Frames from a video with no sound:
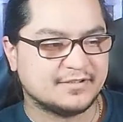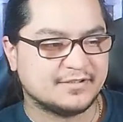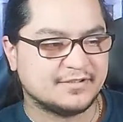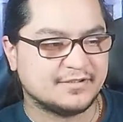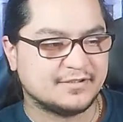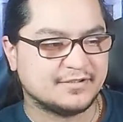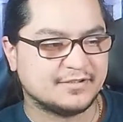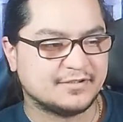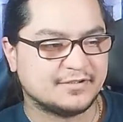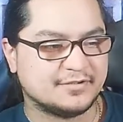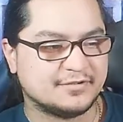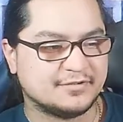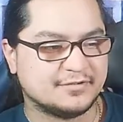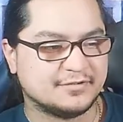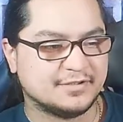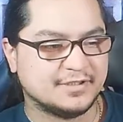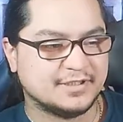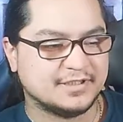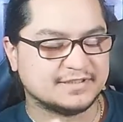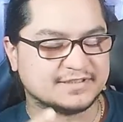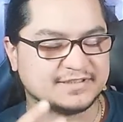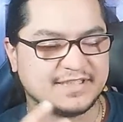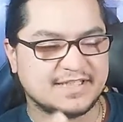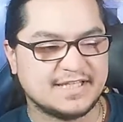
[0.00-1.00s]
you know,
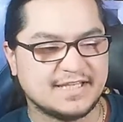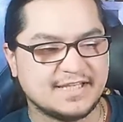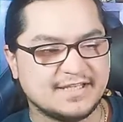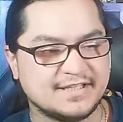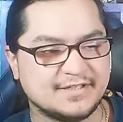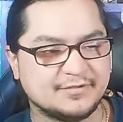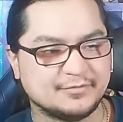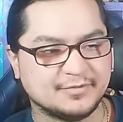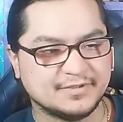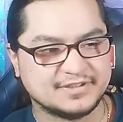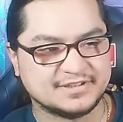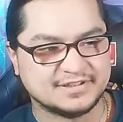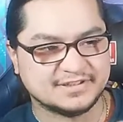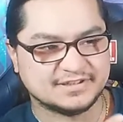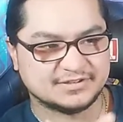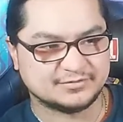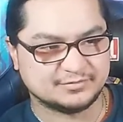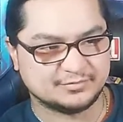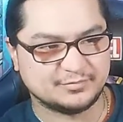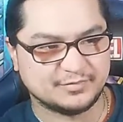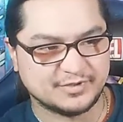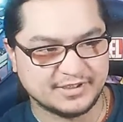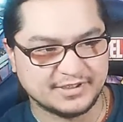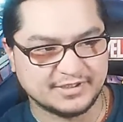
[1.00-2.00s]
his kid, which is
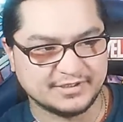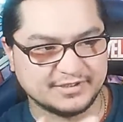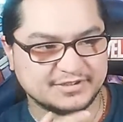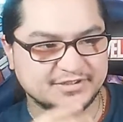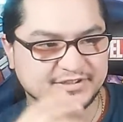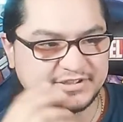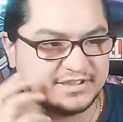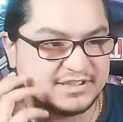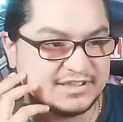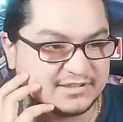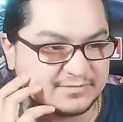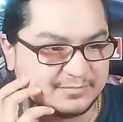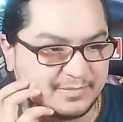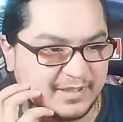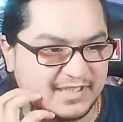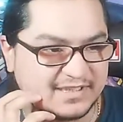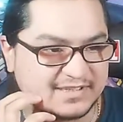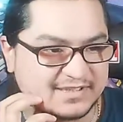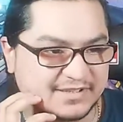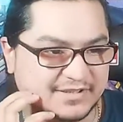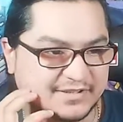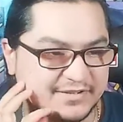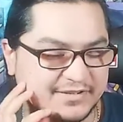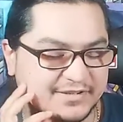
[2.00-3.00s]
what she's
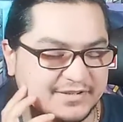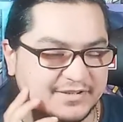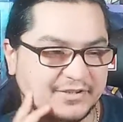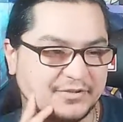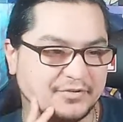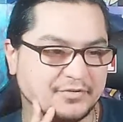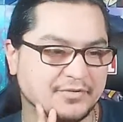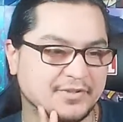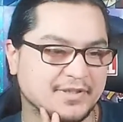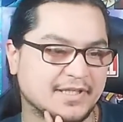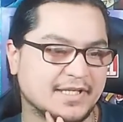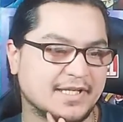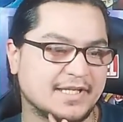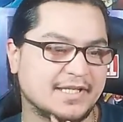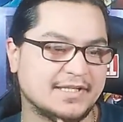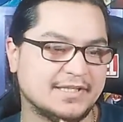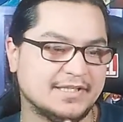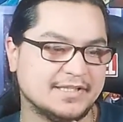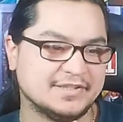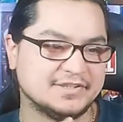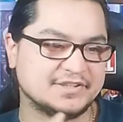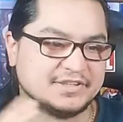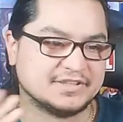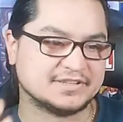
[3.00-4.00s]
basically doing, and
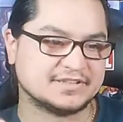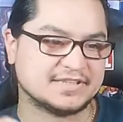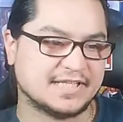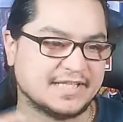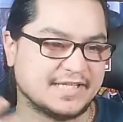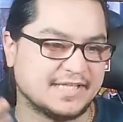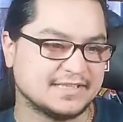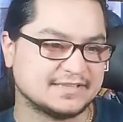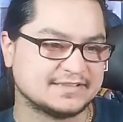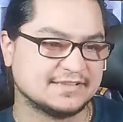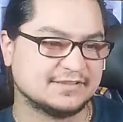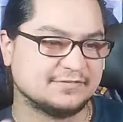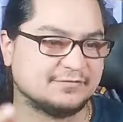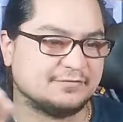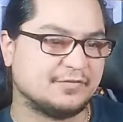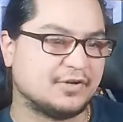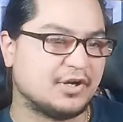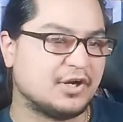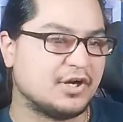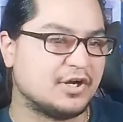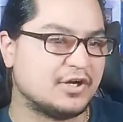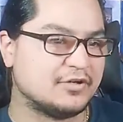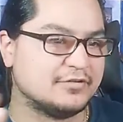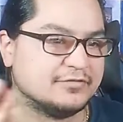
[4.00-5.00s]
it just I guess
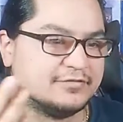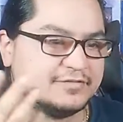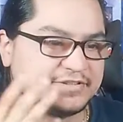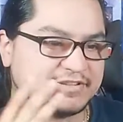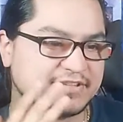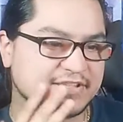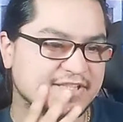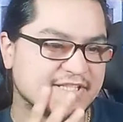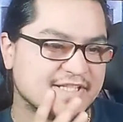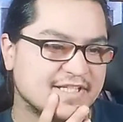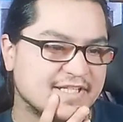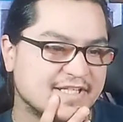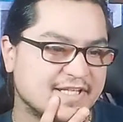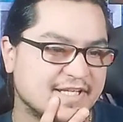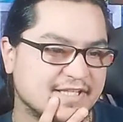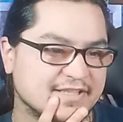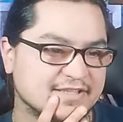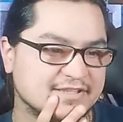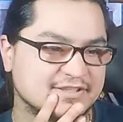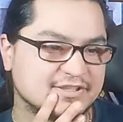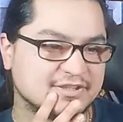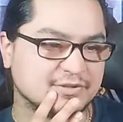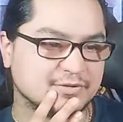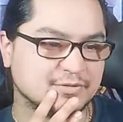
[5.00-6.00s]
evolves
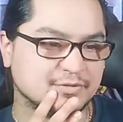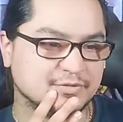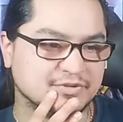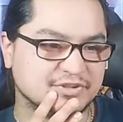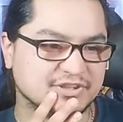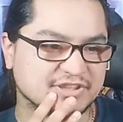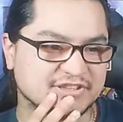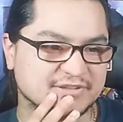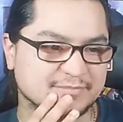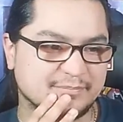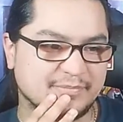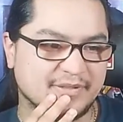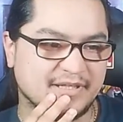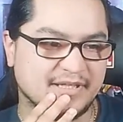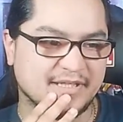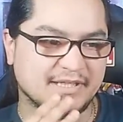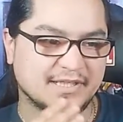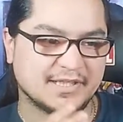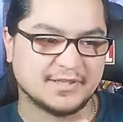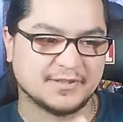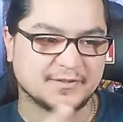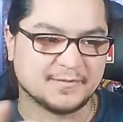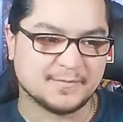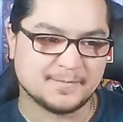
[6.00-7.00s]
into just
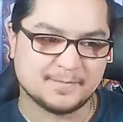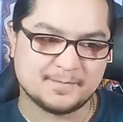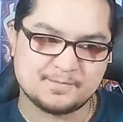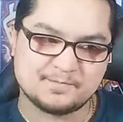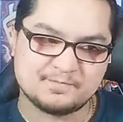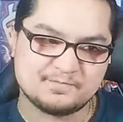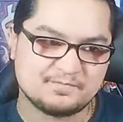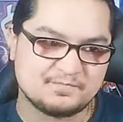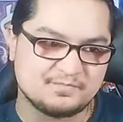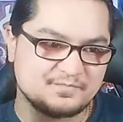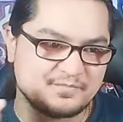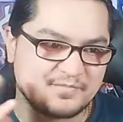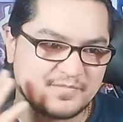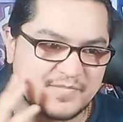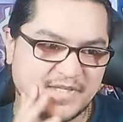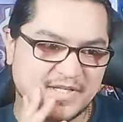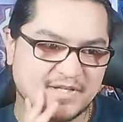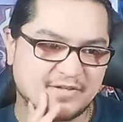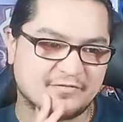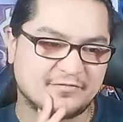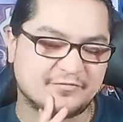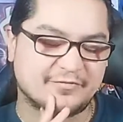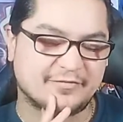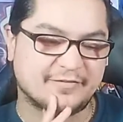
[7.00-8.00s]
being
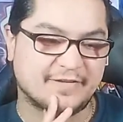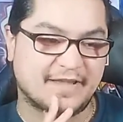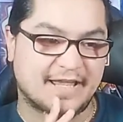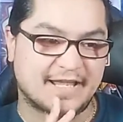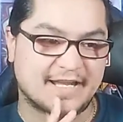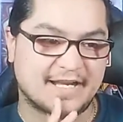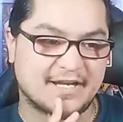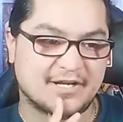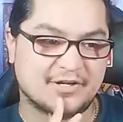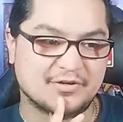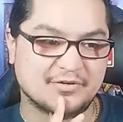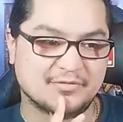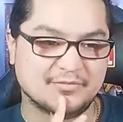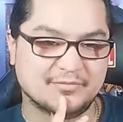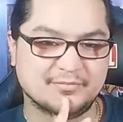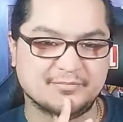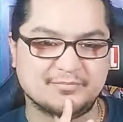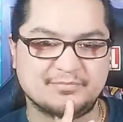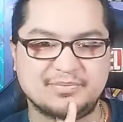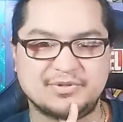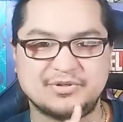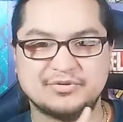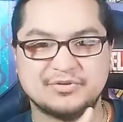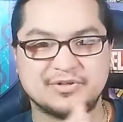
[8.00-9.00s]
flat out
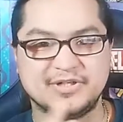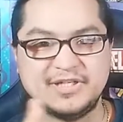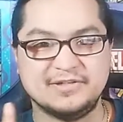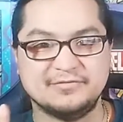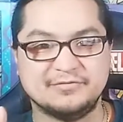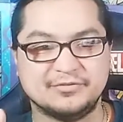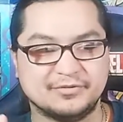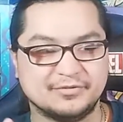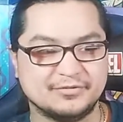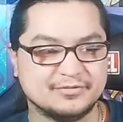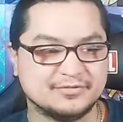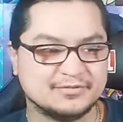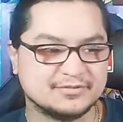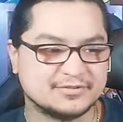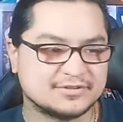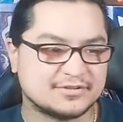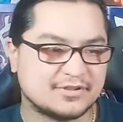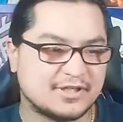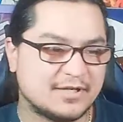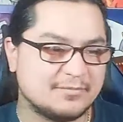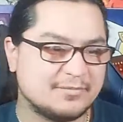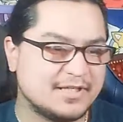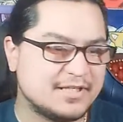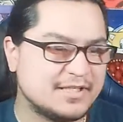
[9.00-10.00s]
pure evil. So
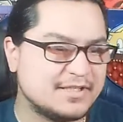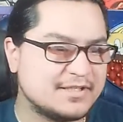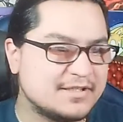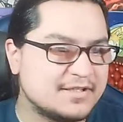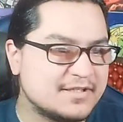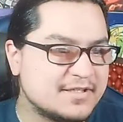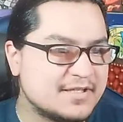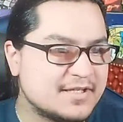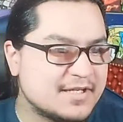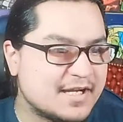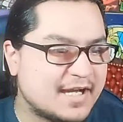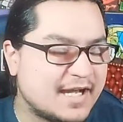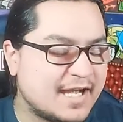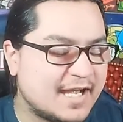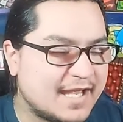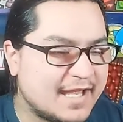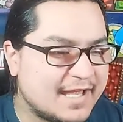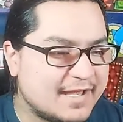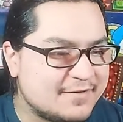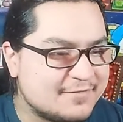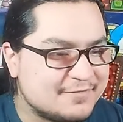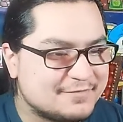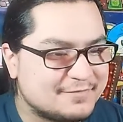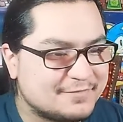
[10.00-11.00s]
I mean, I
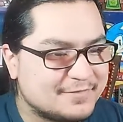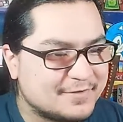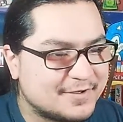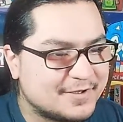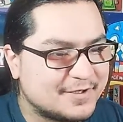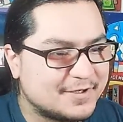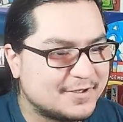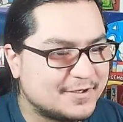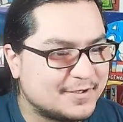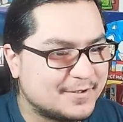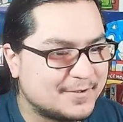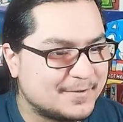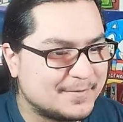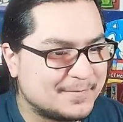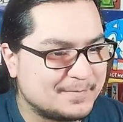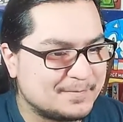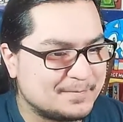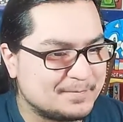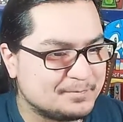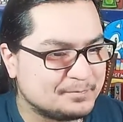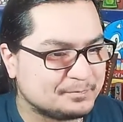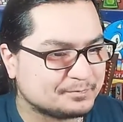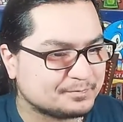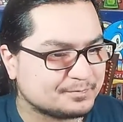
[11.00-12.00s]
have
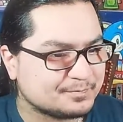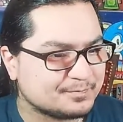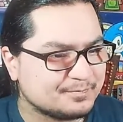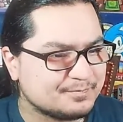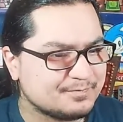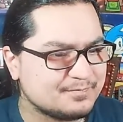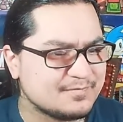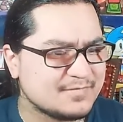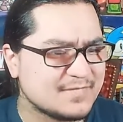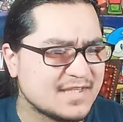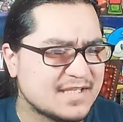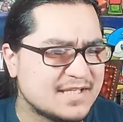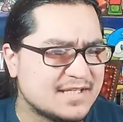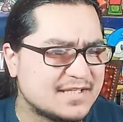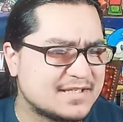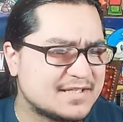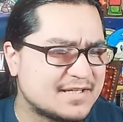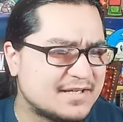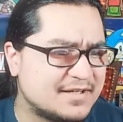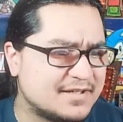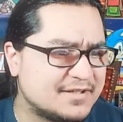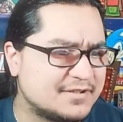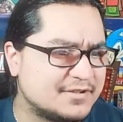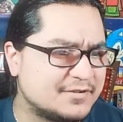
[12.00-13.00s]
um
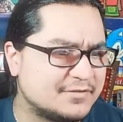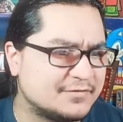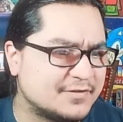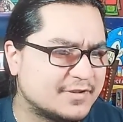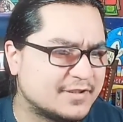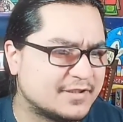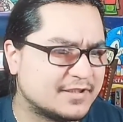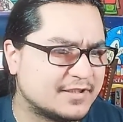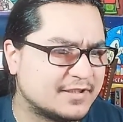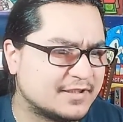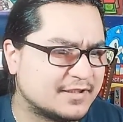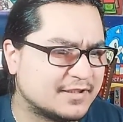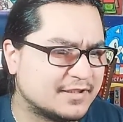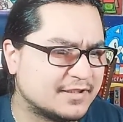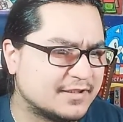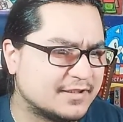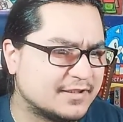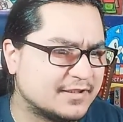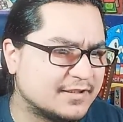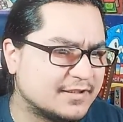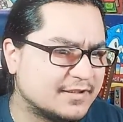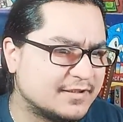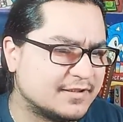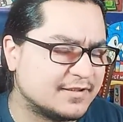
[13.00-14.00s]
kind of a.
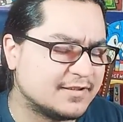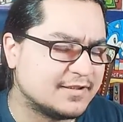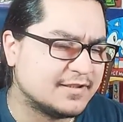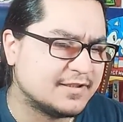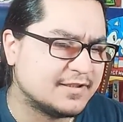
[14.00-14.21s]
a